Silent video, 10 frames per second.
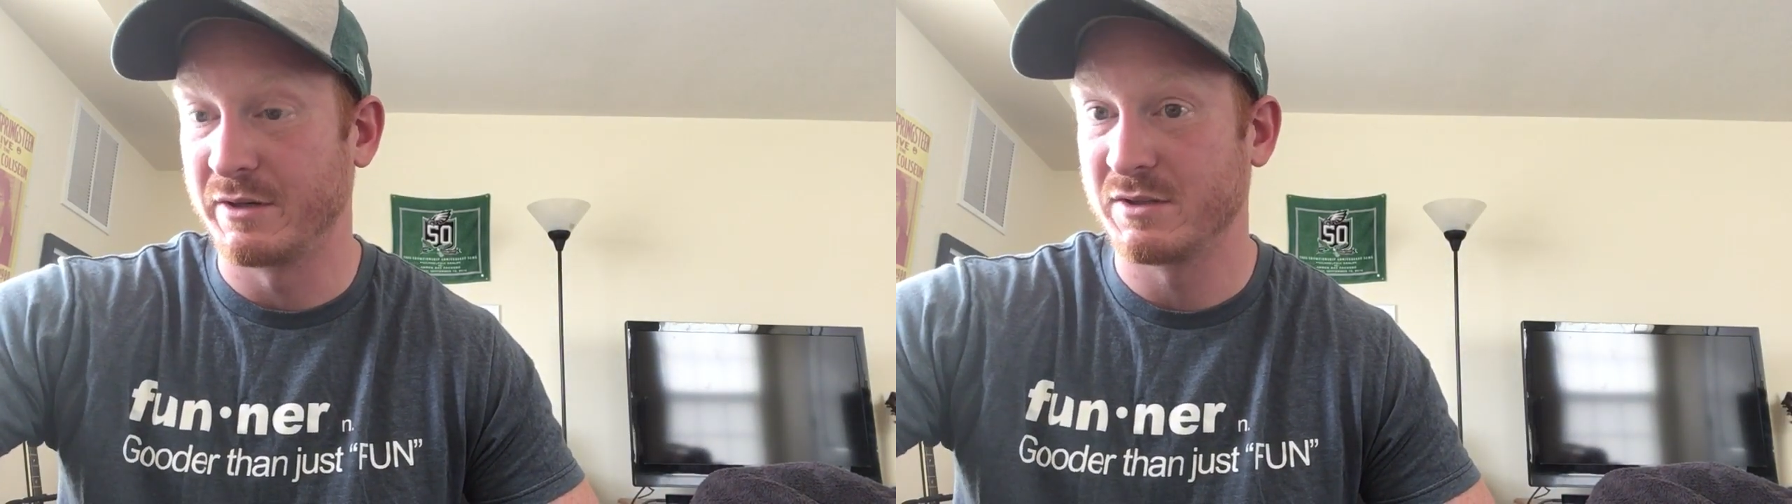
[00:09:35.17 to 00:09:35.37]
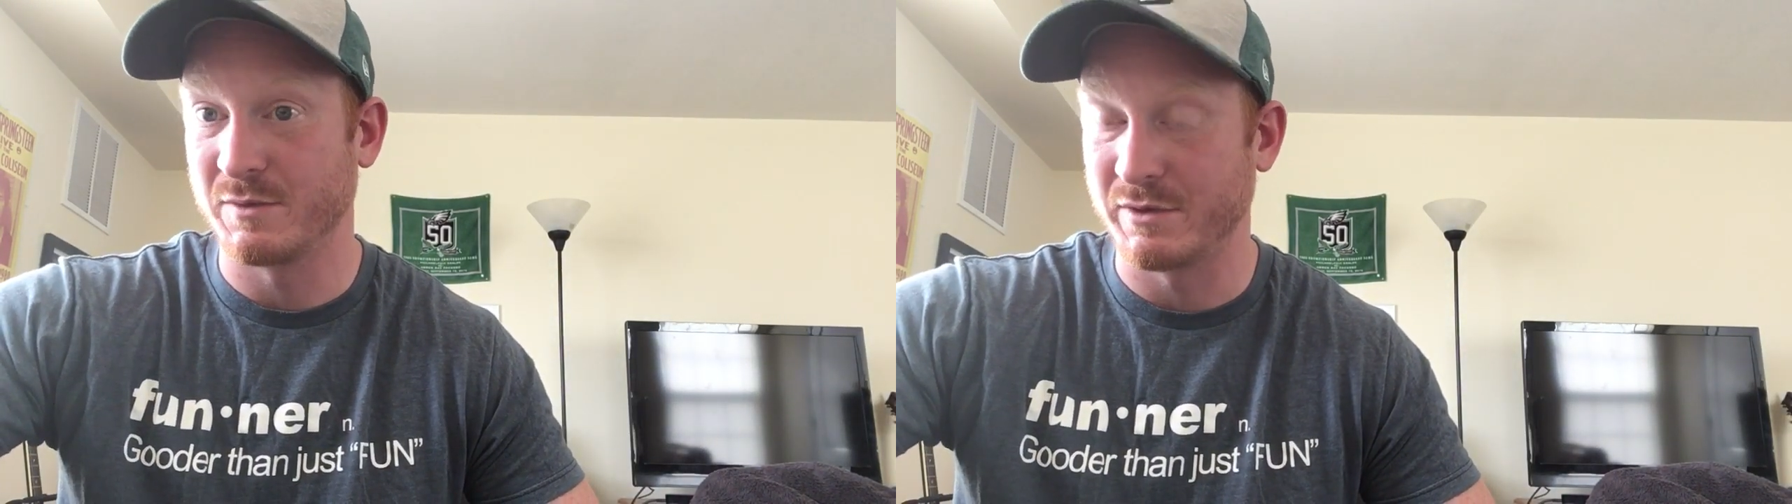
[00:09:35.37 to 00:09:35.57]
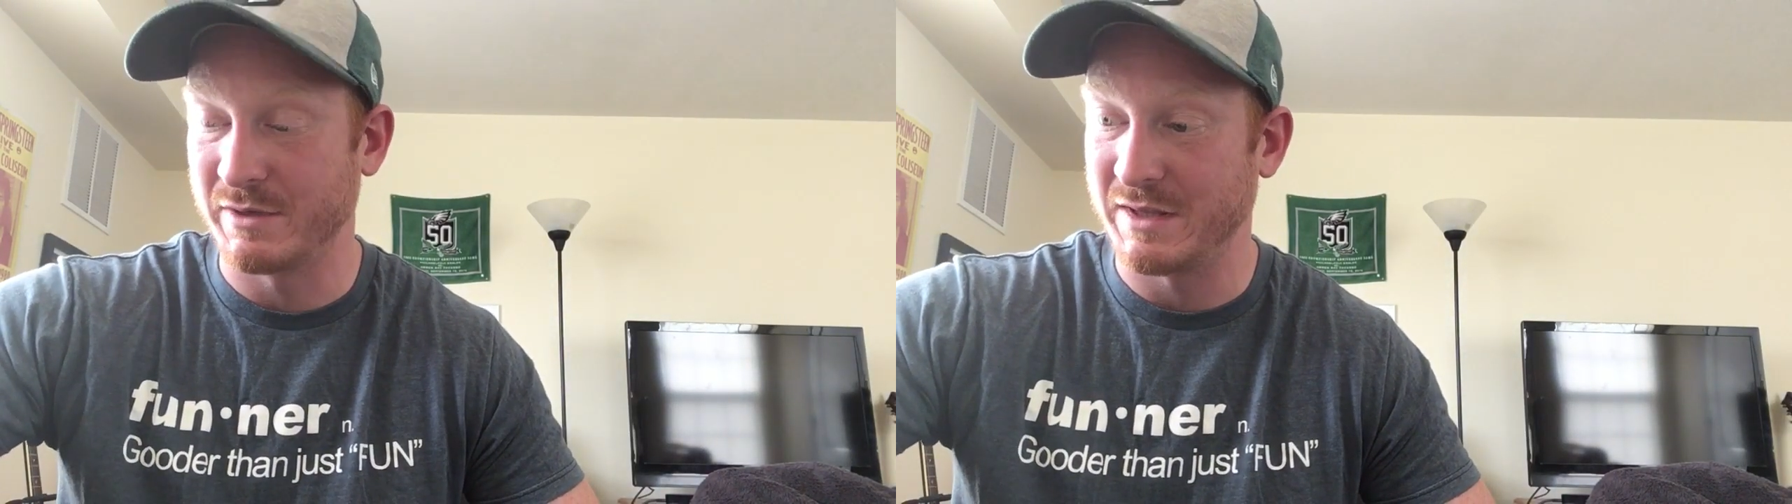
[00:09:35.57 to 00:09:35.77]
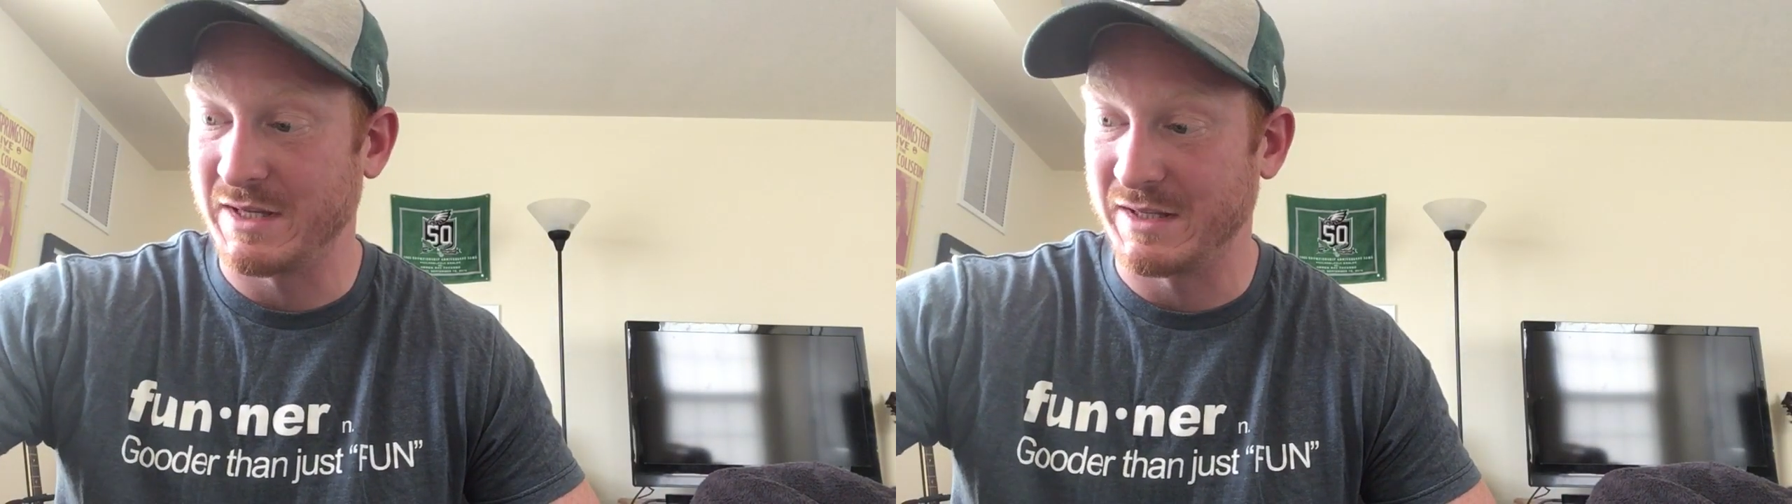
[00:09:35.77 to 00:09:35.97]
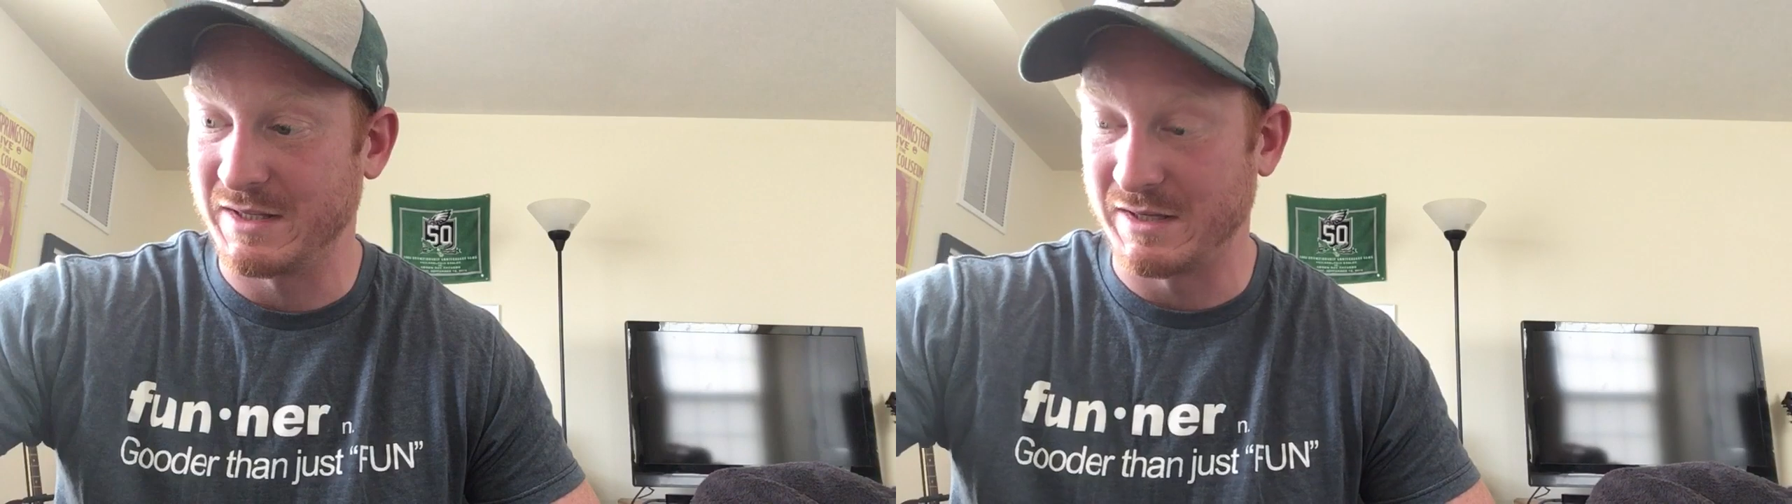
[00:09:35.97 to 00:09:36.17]
So I'm going to write
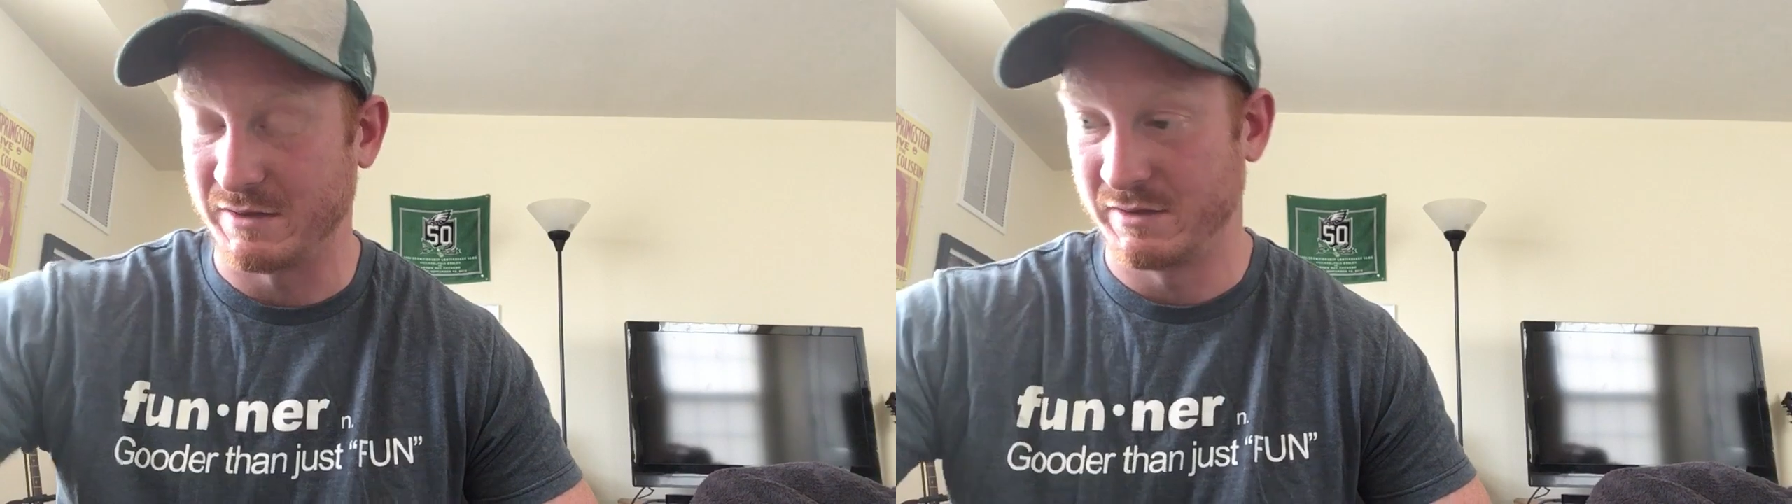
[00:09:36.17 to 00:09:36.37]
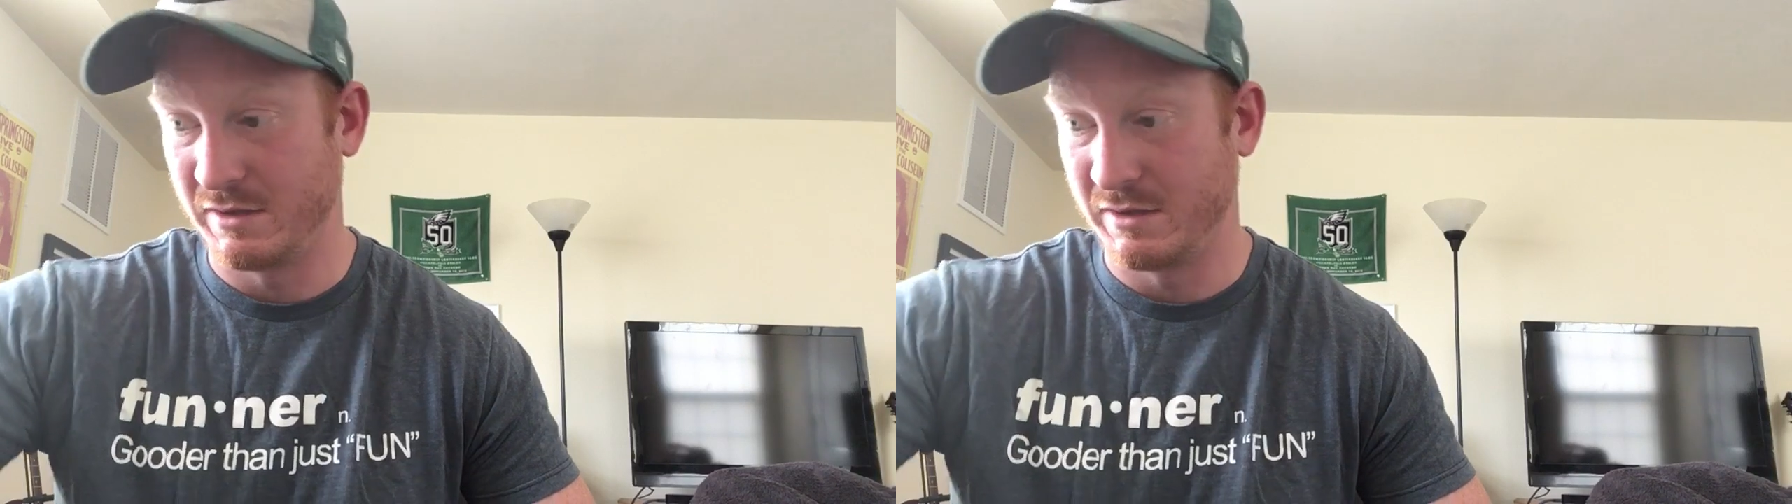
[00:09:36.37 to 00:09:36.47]
that down.